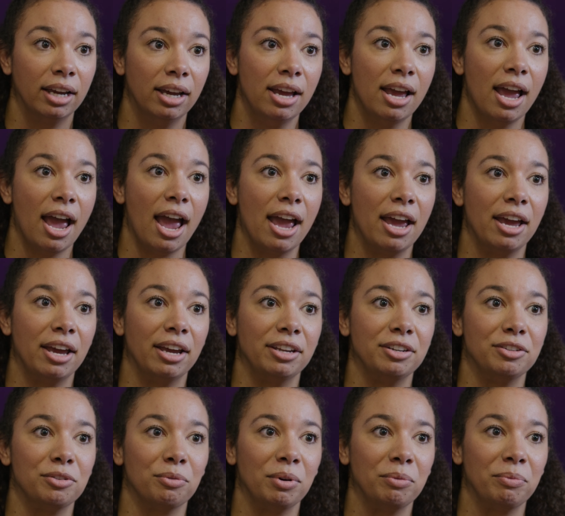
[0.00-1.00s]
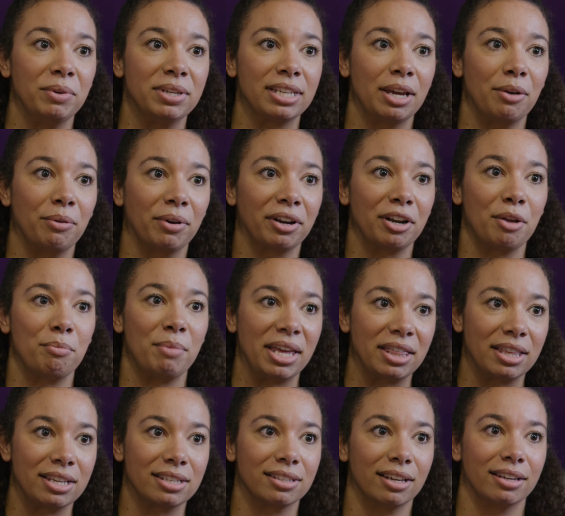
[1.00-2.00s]
No. And when we say we're going to make
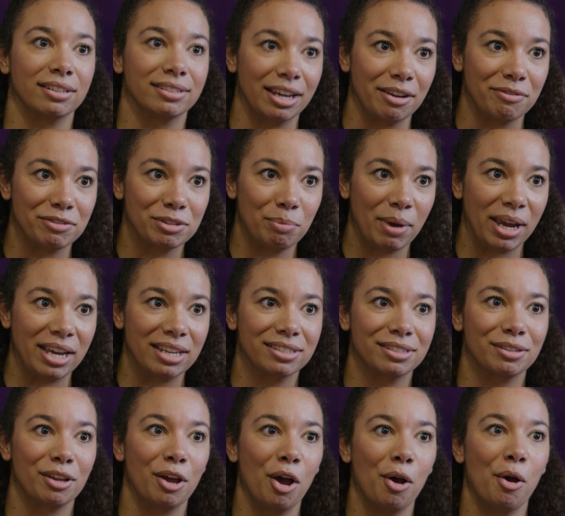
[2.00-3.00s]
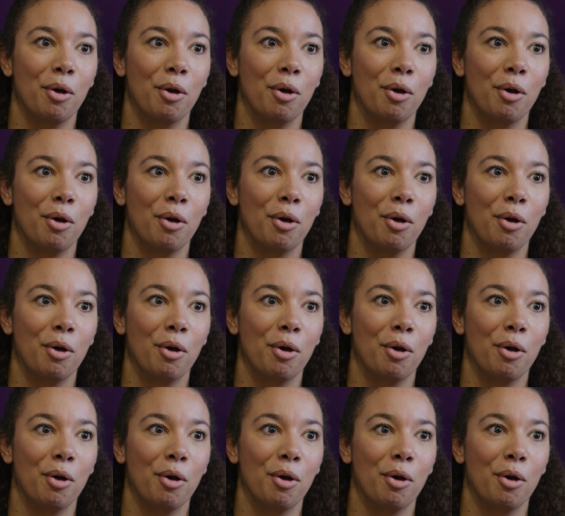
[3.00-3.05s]
this a safe space,